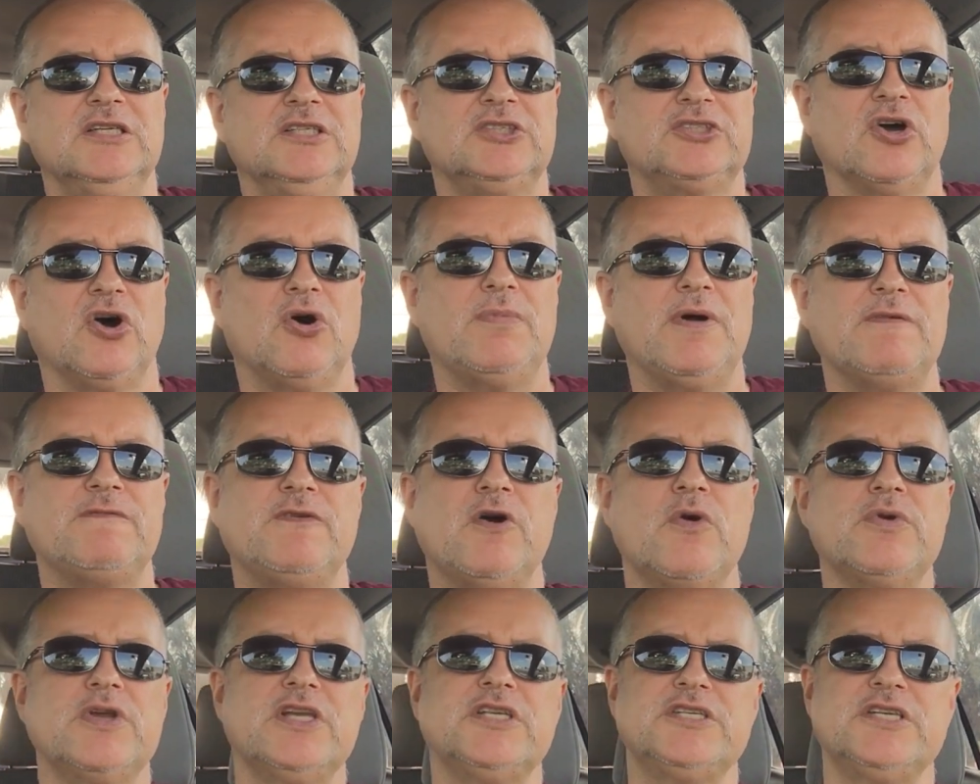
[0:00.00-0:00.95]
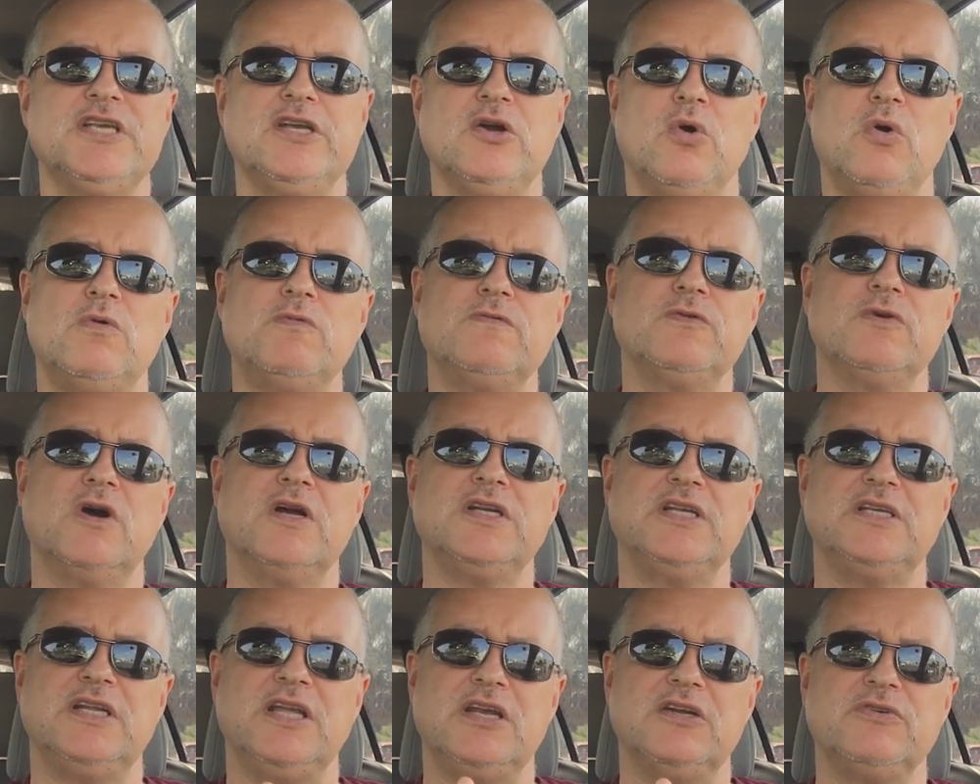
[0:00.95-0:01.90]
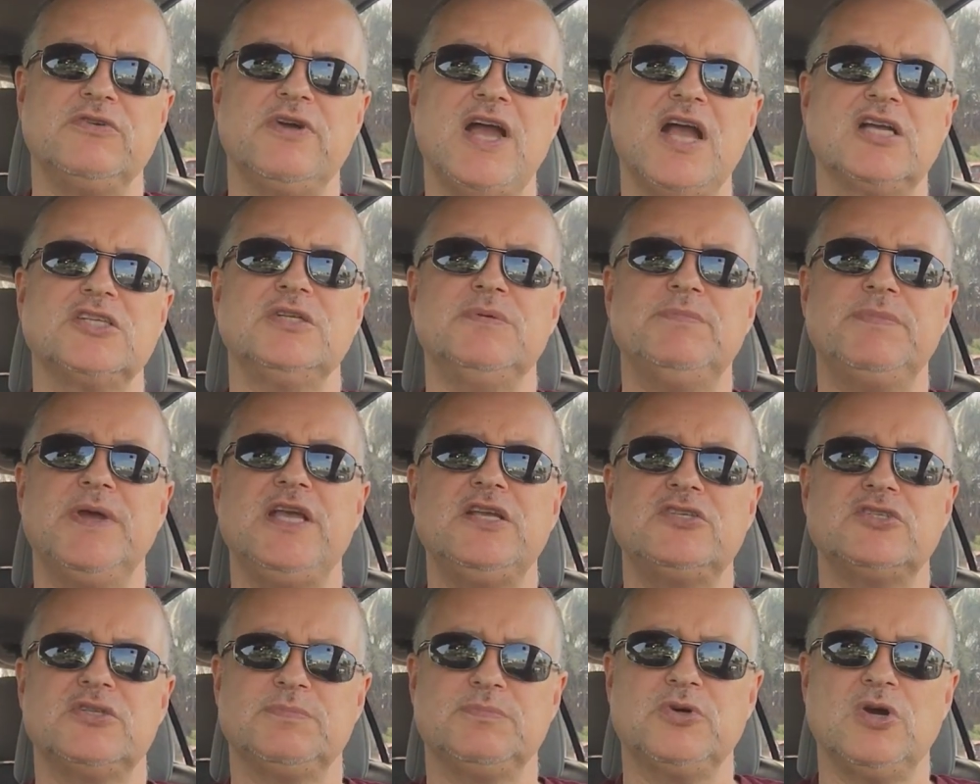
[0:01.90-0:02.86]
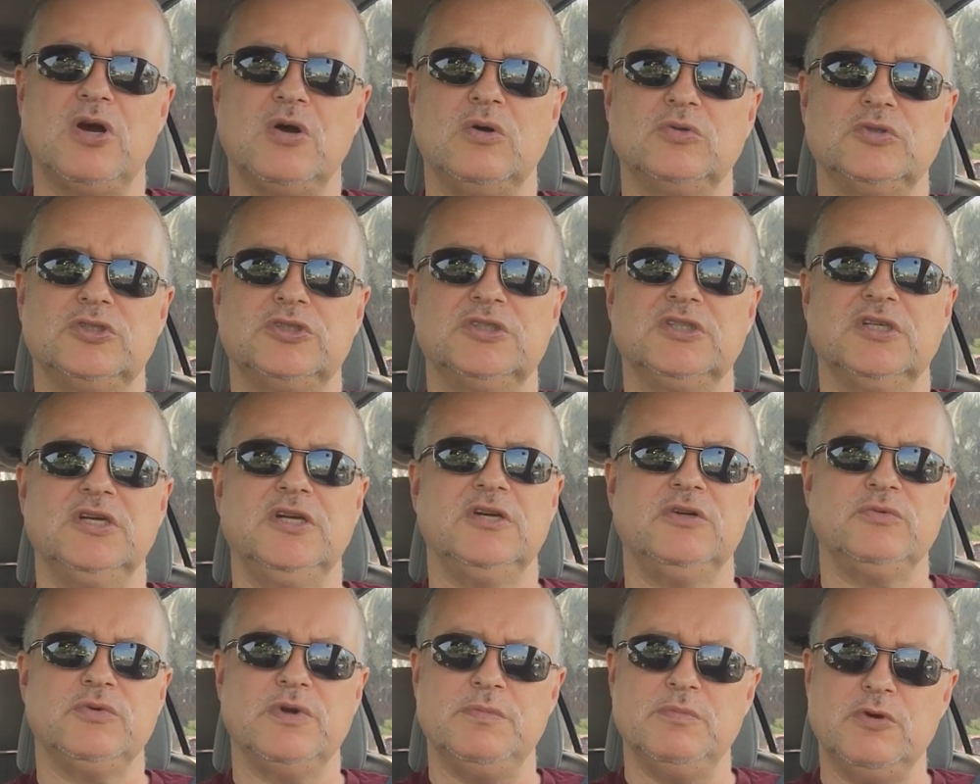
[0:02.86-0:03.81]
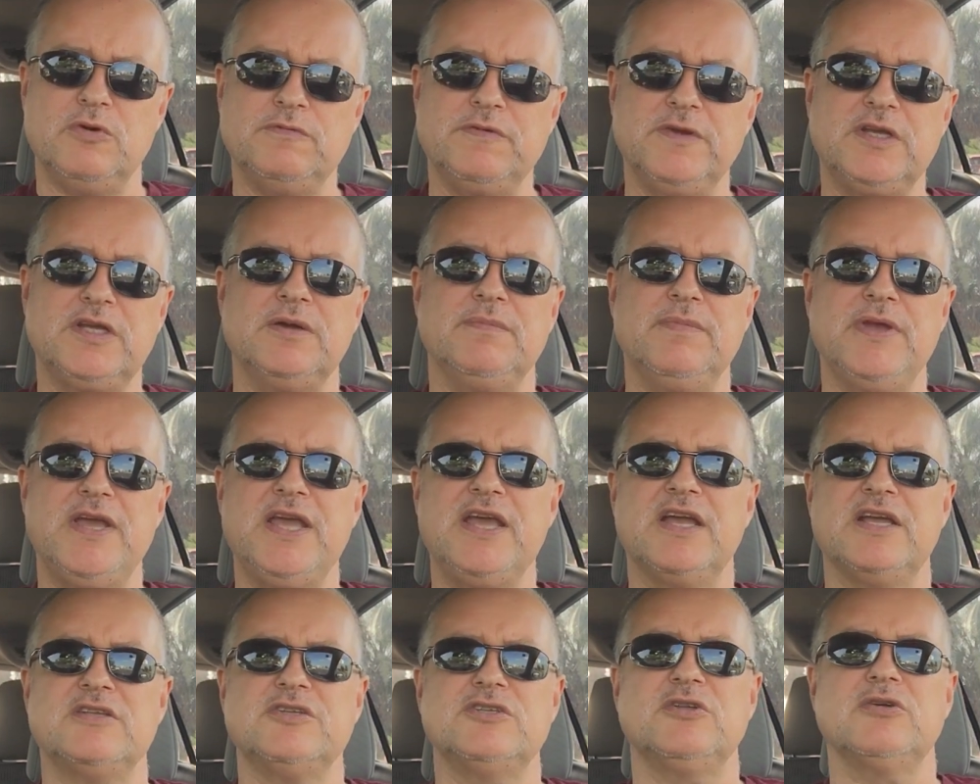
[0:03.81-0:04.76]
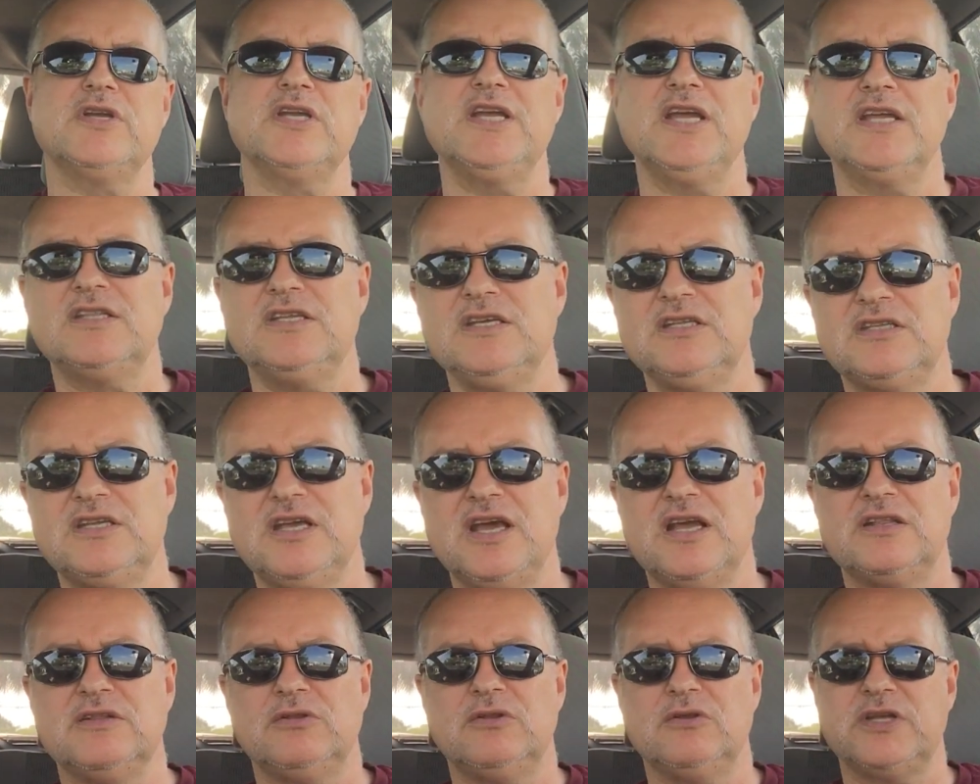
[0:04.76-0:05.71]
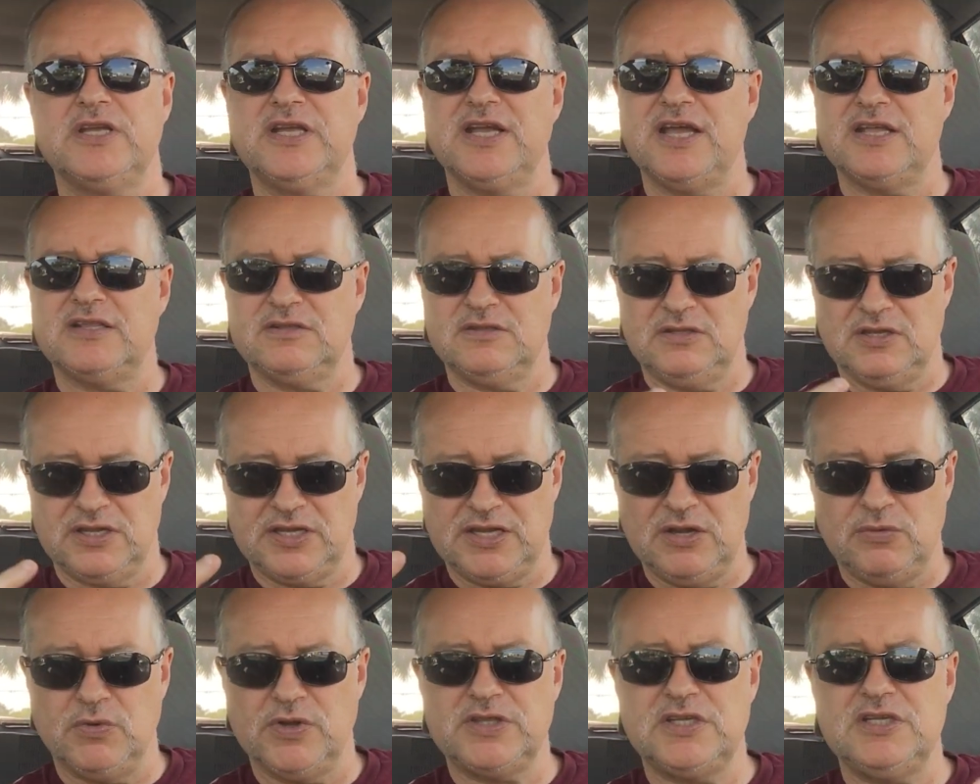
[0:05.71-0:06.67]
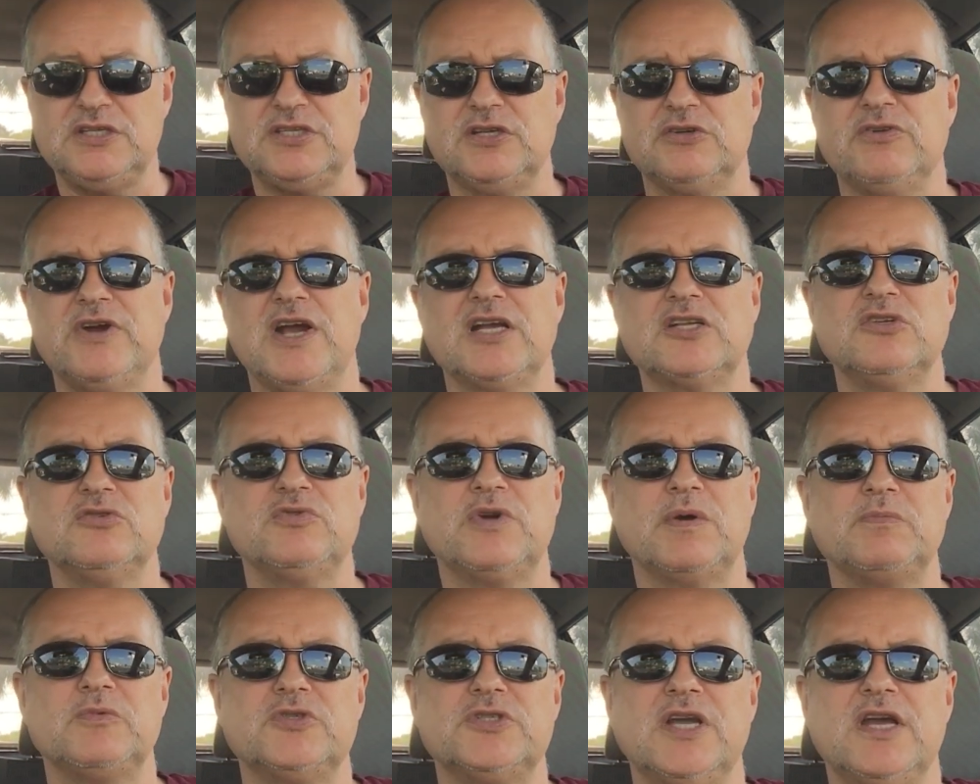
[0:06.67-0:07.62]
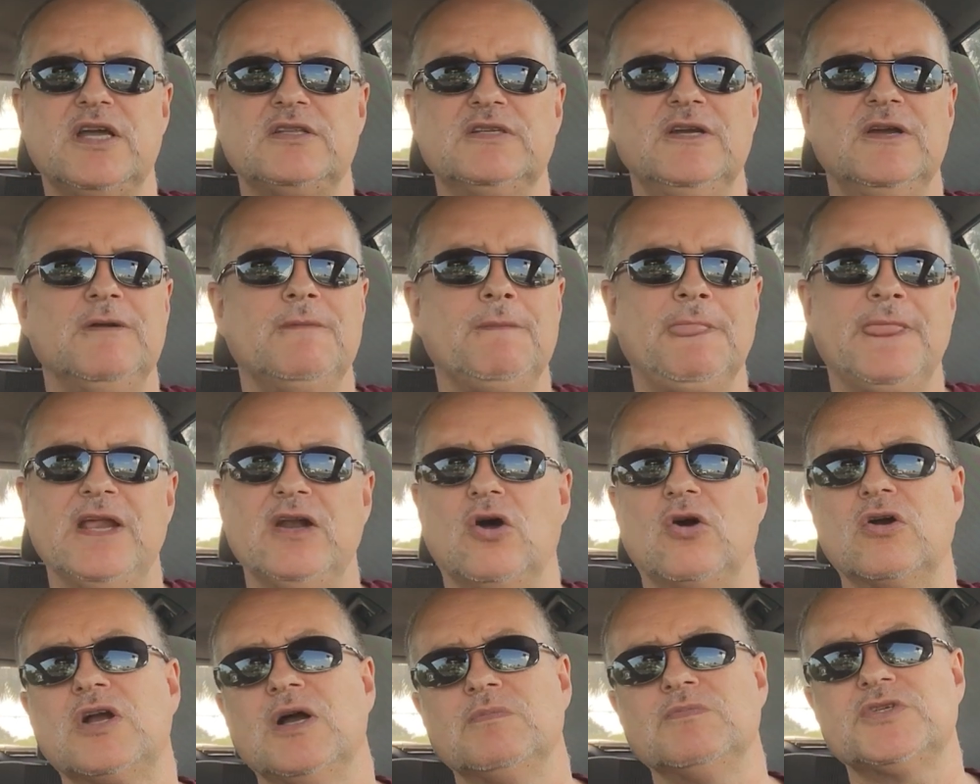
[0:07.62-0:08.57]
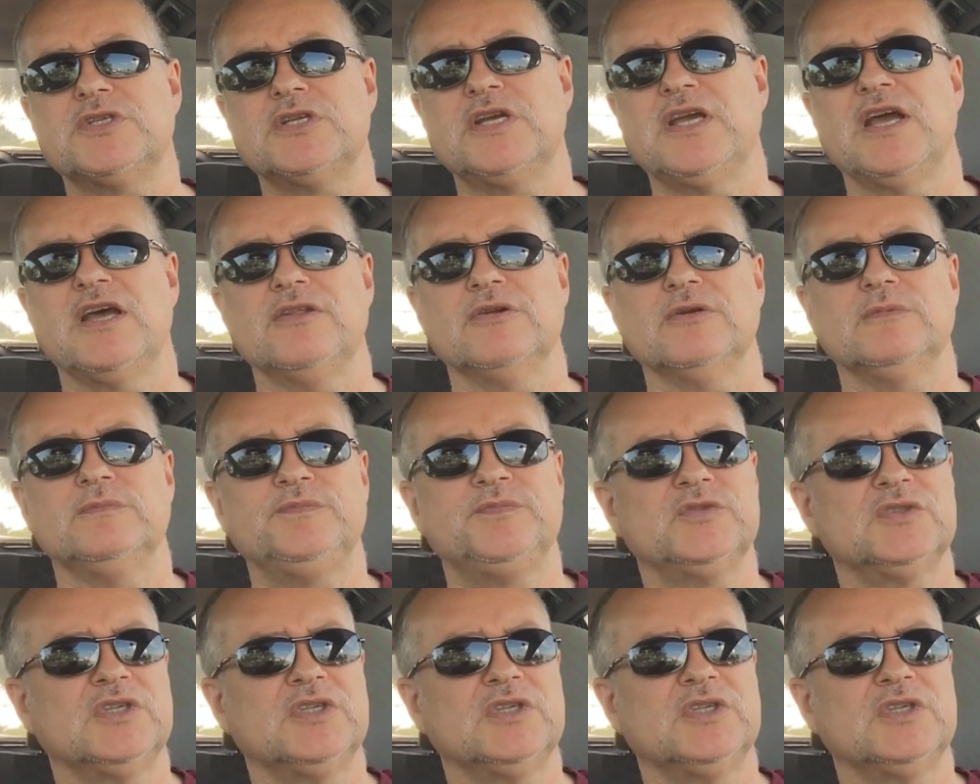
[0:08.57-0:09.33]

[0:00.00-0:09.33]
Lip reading: So by focusing over on an interaction-based approach, removing commands, looking at the intent, looking at, again, what these interactions represent, it all comes together.